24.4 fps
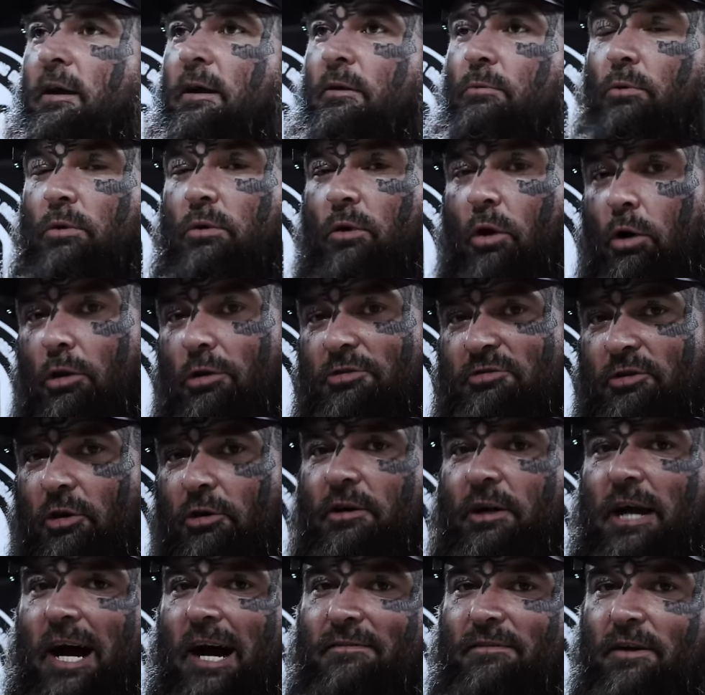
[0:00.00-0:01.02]
We'll also
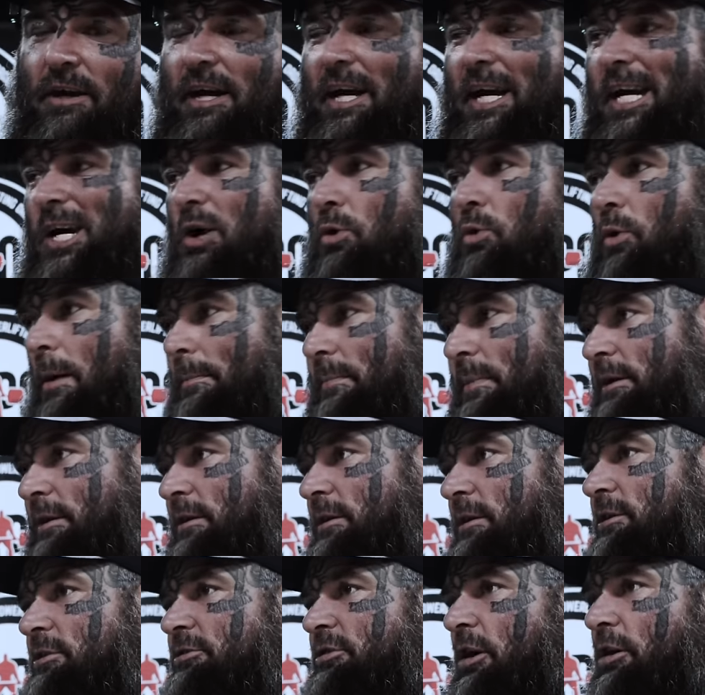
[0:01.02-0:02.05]
cover equipment,
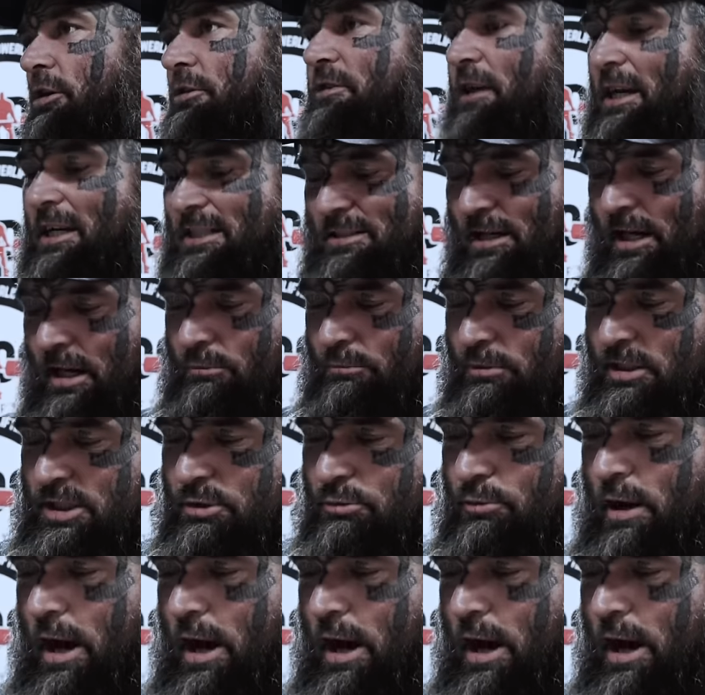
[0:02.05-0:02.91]
so things like wrist